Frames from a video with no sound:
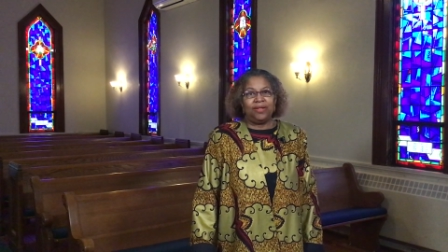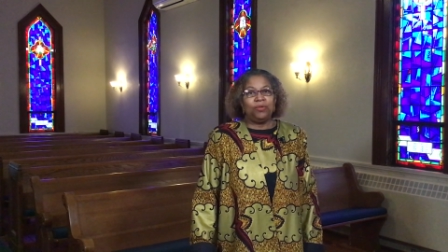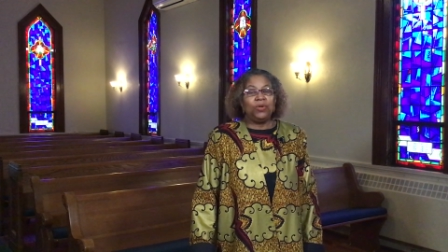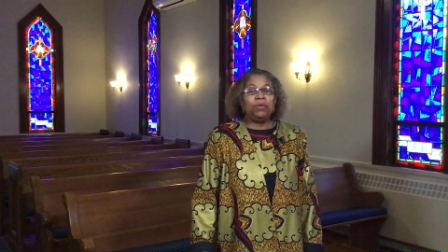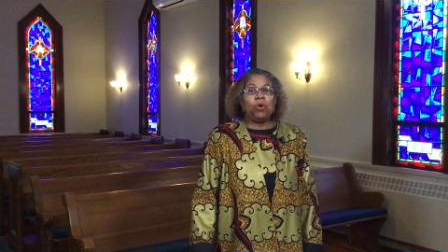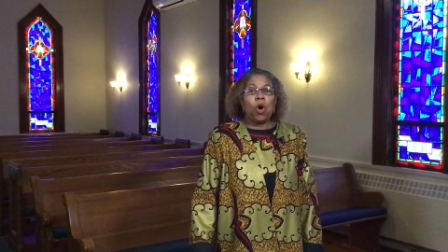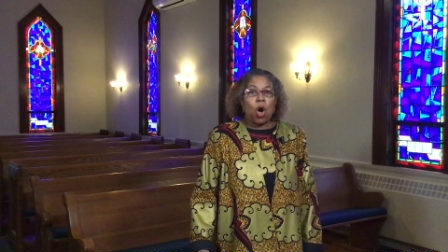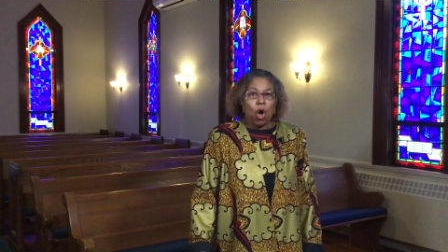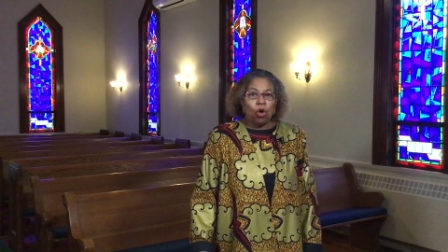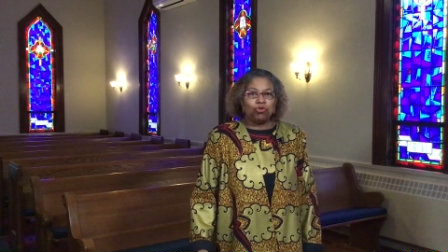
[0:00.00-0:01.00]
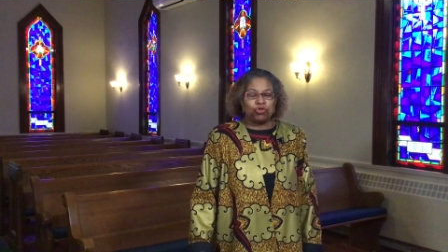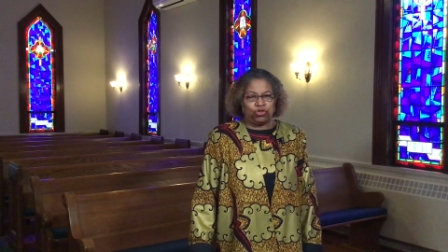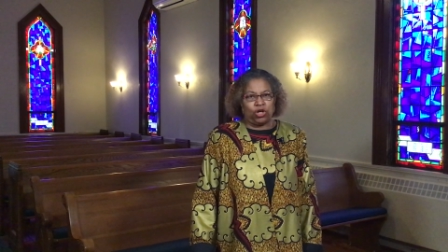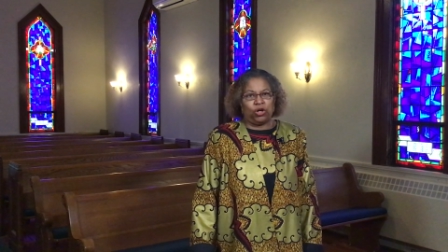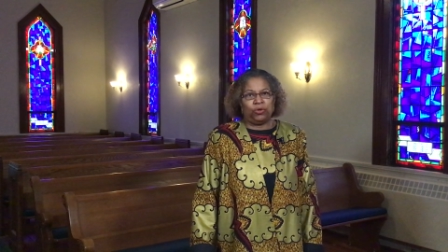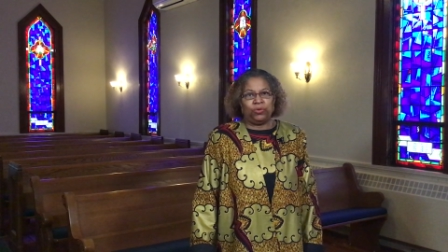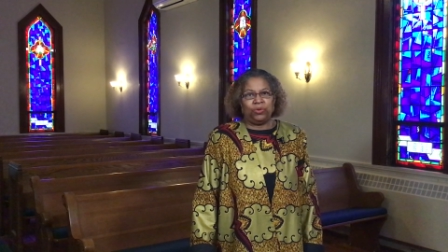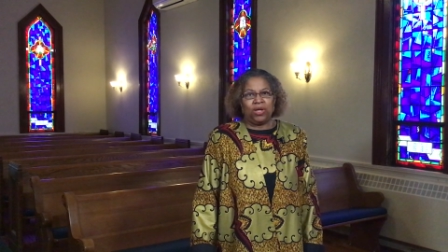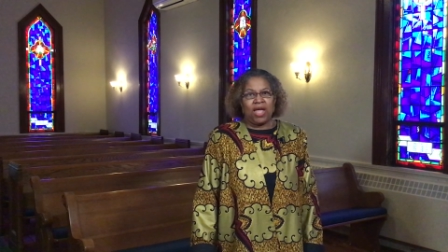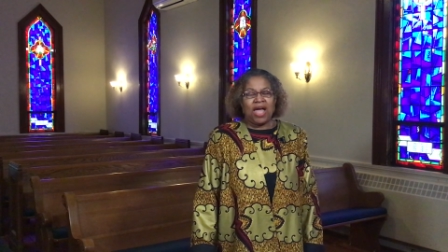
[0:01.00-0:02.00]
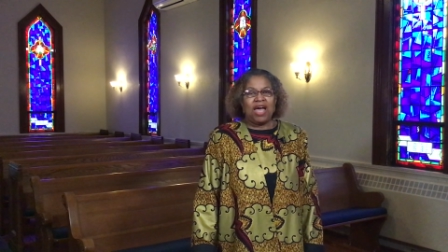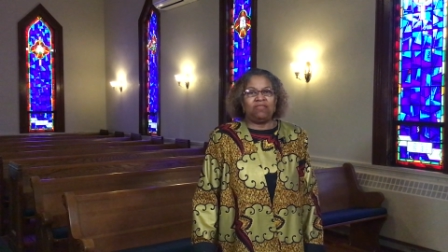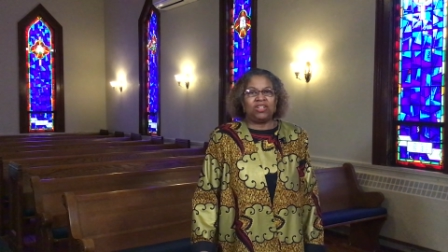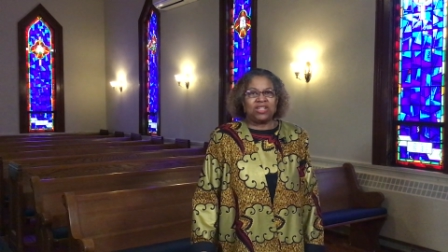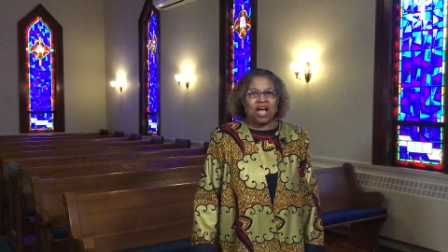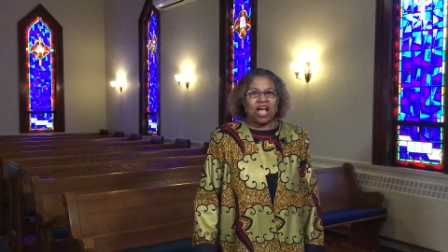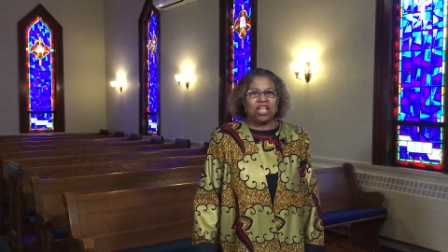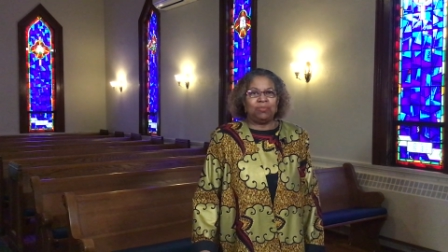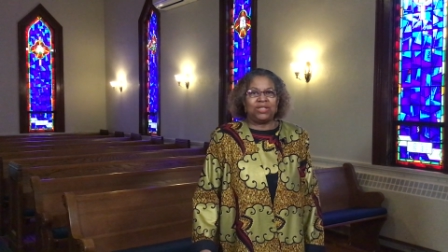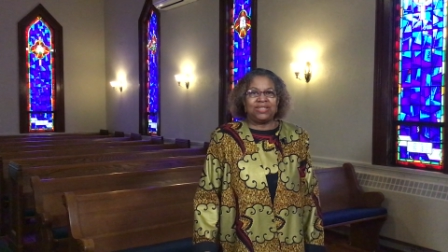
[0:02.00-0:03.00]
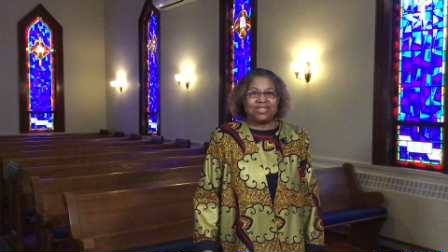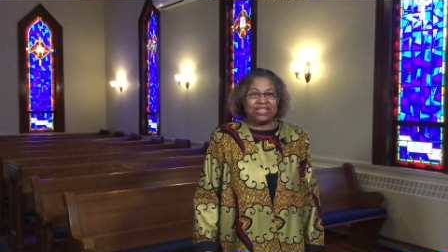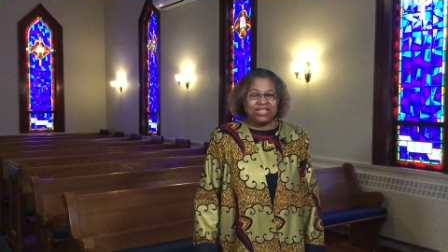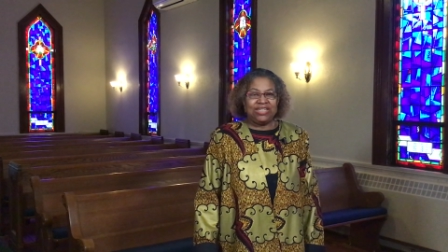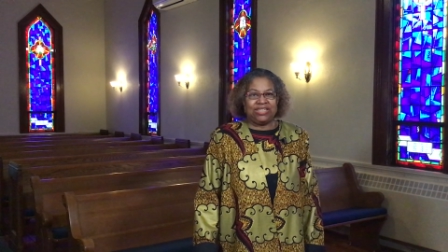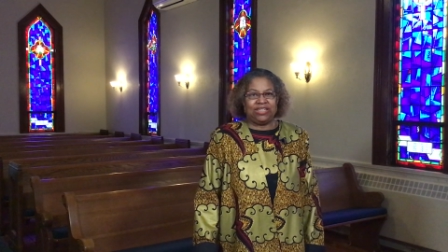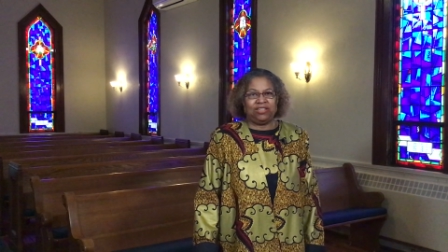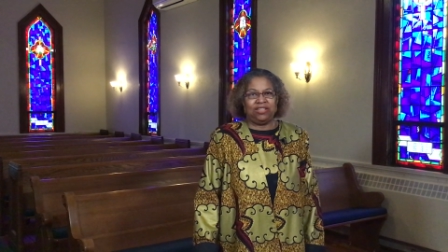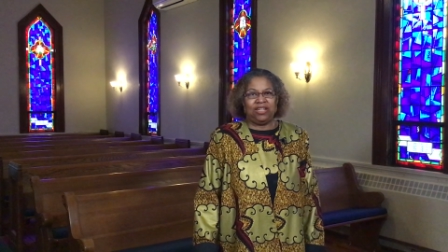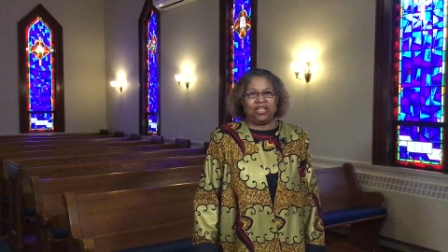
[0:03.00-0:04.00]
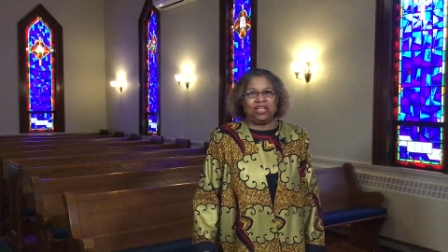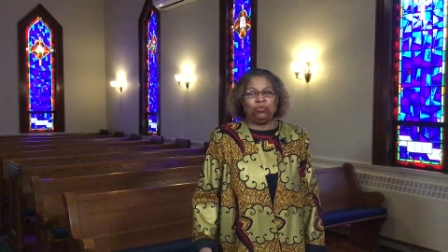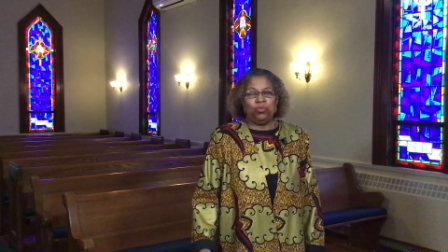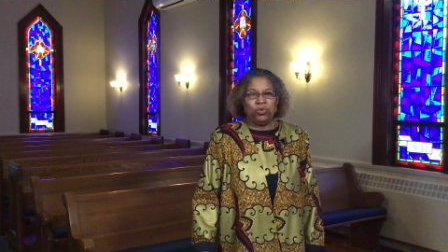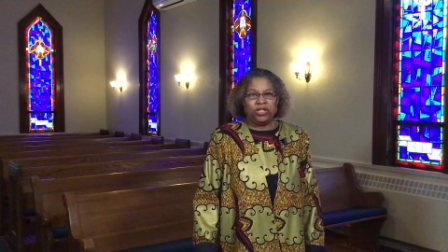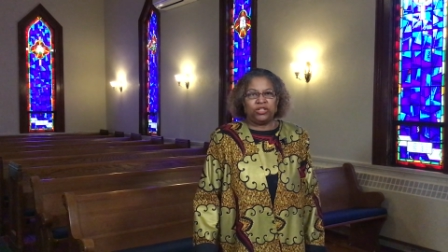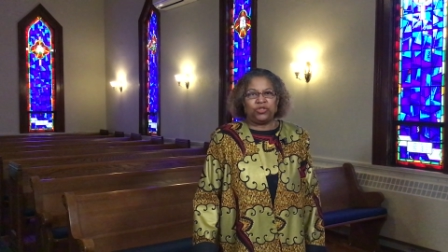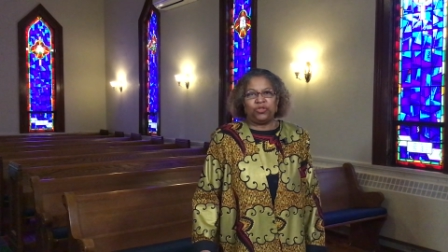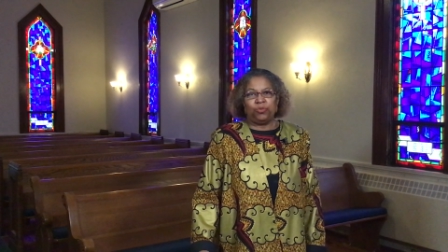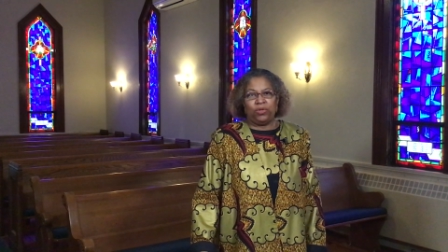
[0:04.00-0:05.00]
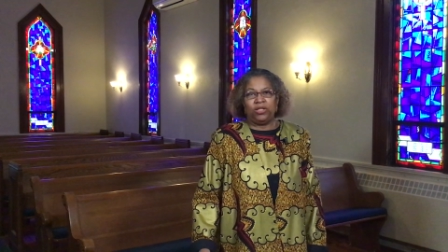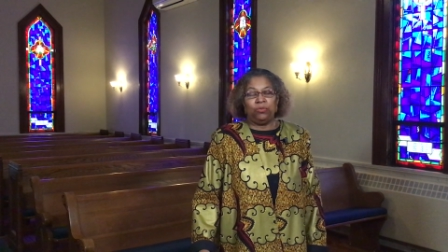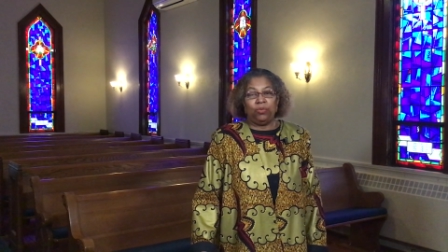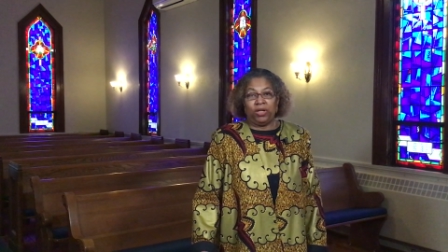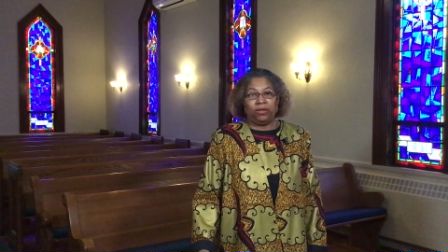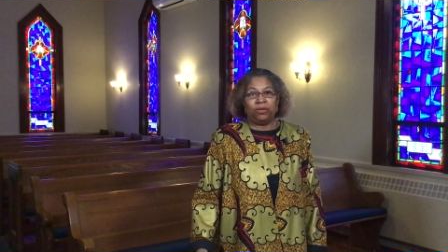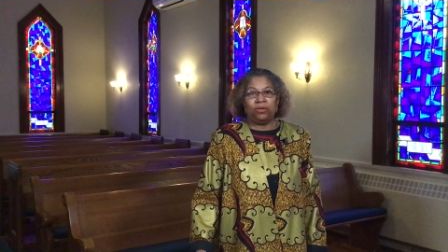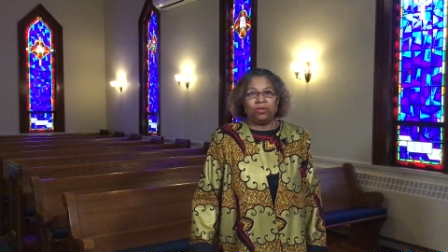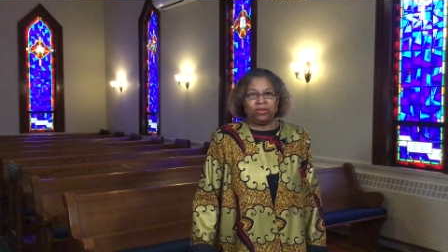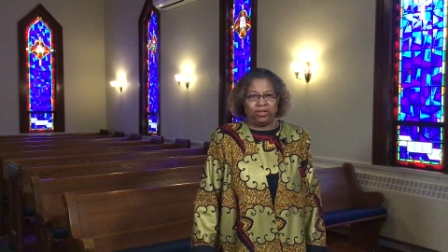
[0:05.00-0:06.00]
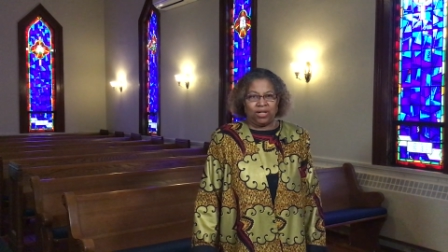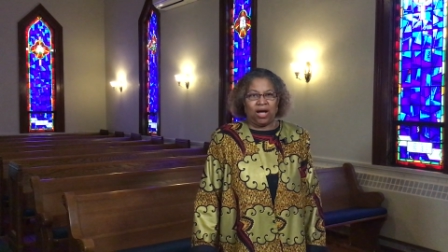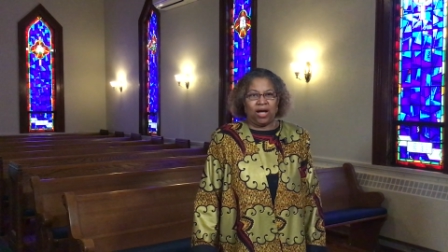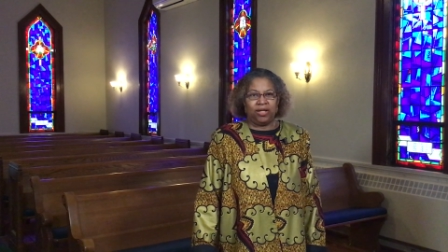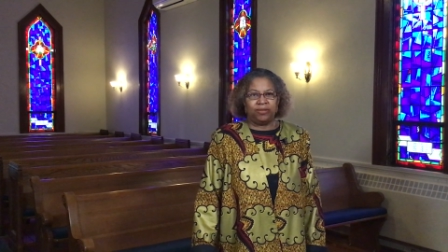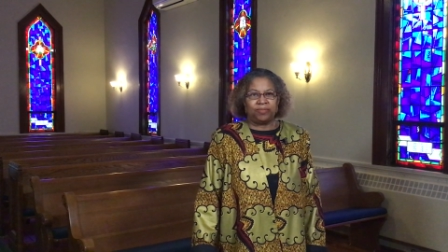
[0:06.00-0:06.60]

we will also have a time and season in which we will die.